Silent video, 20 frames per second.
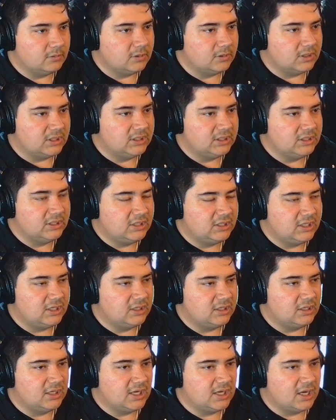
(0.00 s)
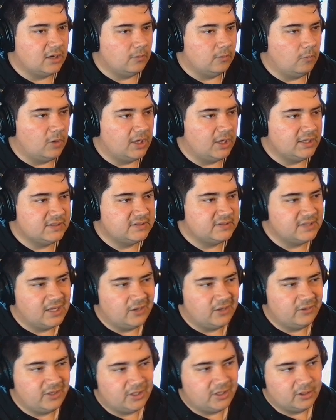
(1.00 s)
Right, and then it kind of winds
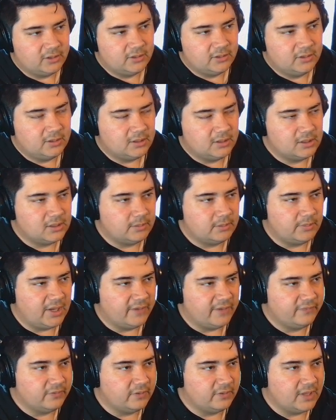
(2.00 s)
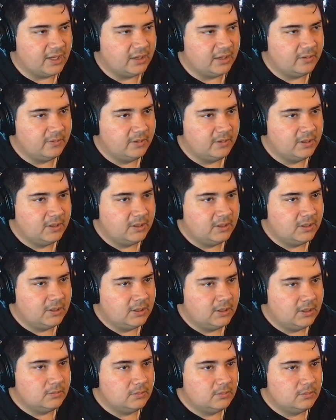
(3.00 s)
down here after that
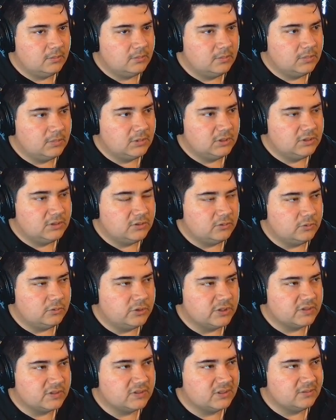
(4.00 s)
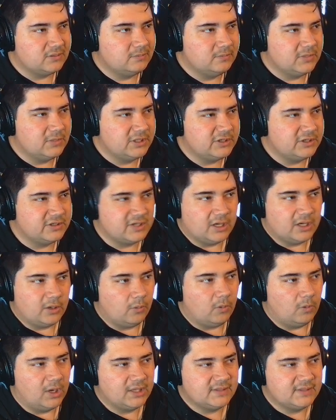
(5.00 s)
into just, it just kind
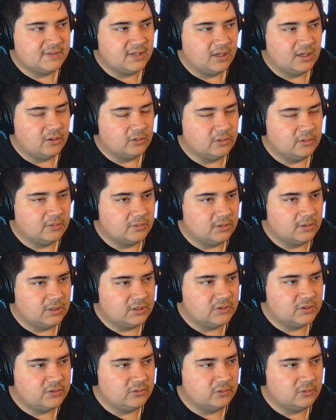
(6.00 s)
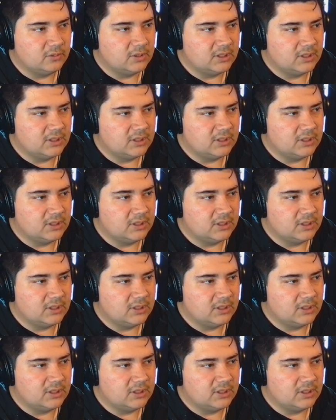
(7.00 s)
of winds down into